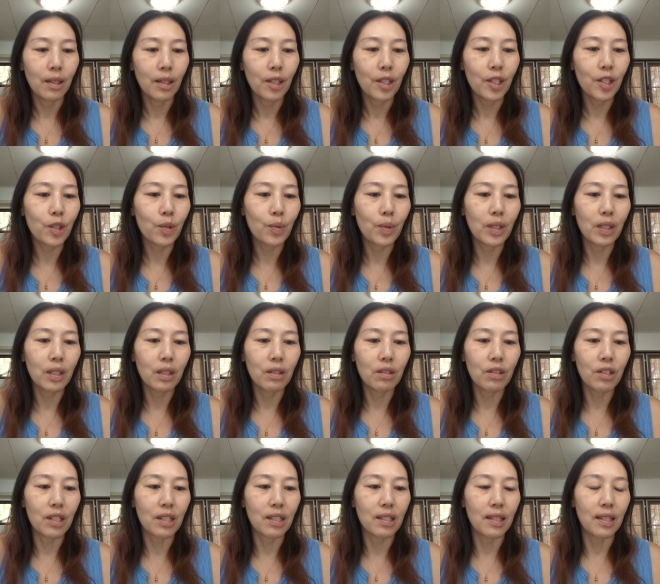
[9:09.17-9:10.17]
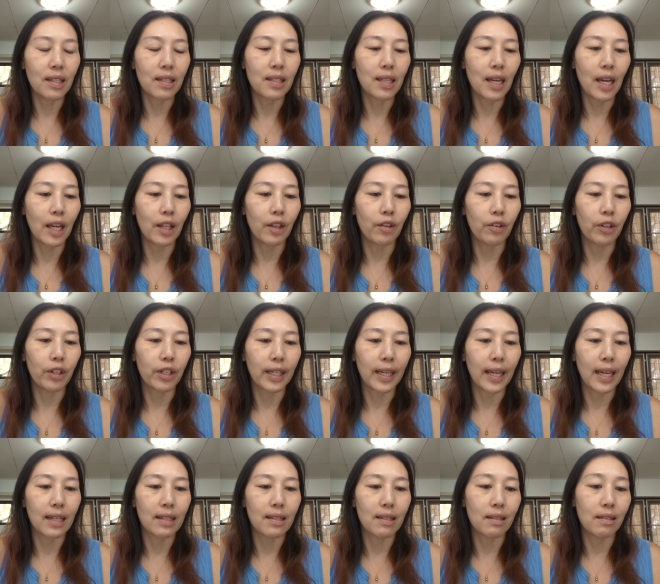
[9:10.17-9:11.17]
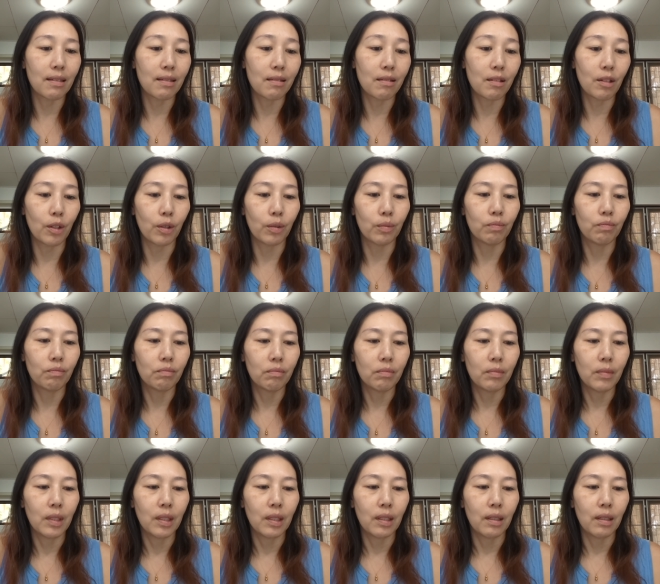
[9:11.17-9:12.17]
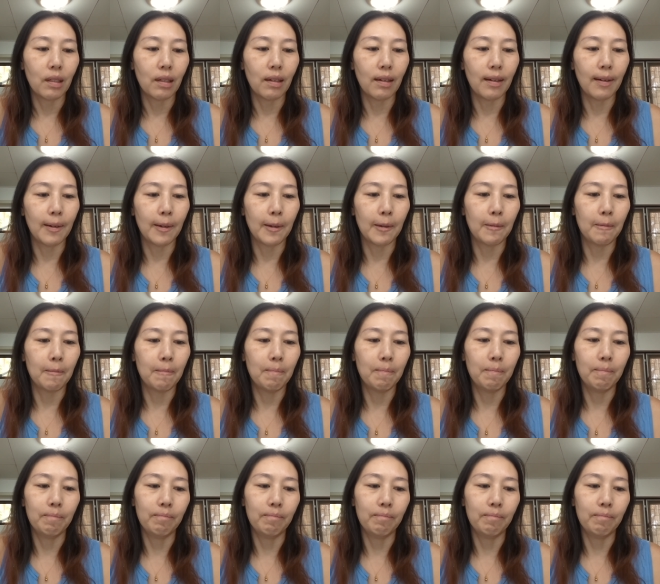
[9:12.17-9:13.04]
This one just says hyaluronic acid, so um,